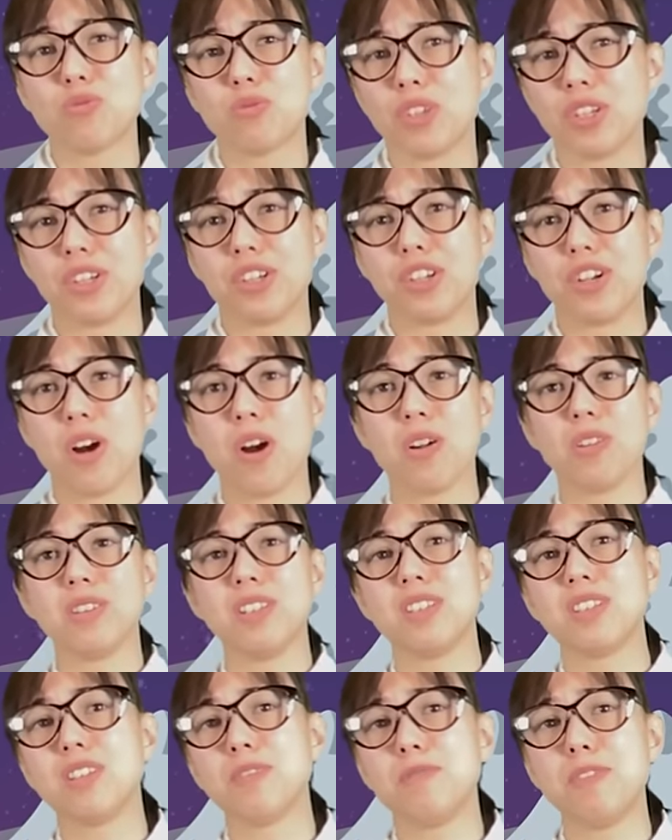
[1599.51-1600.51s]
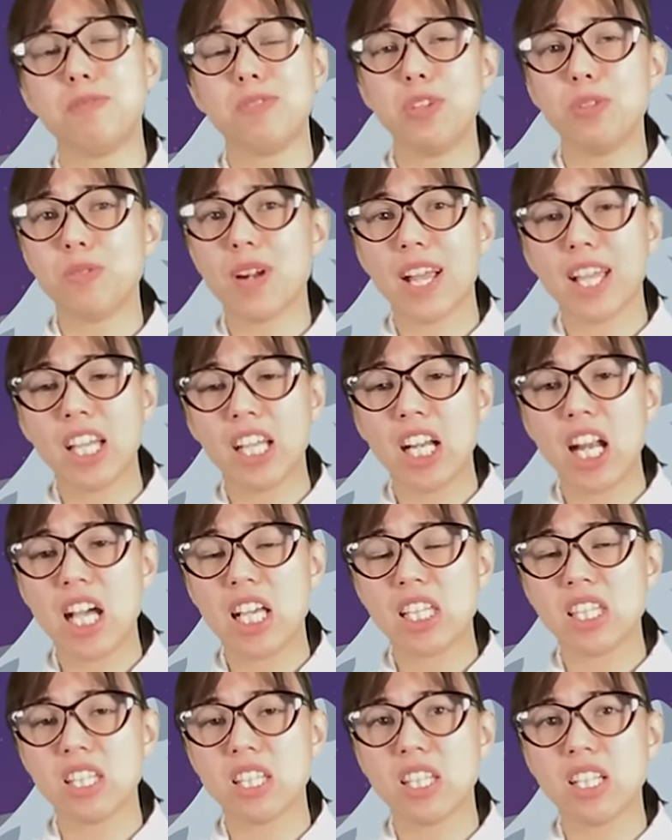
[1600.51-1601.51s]
regardless of if you
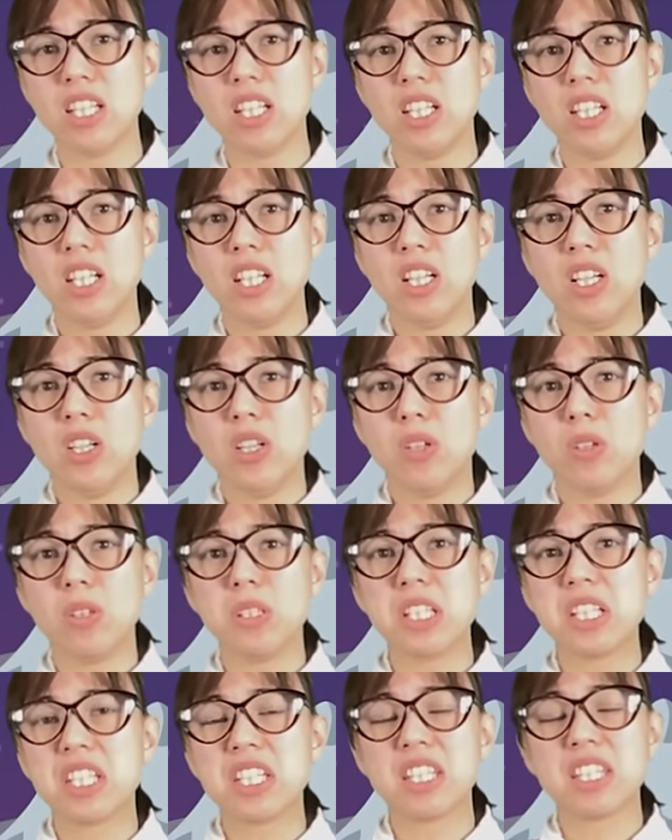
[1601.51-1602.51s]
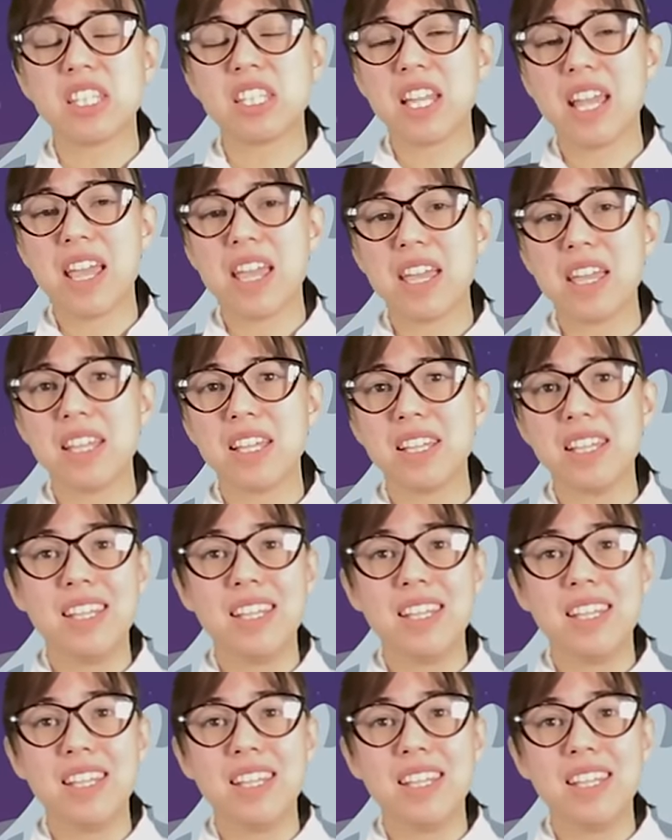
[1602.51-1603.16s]
recognize it, or just say,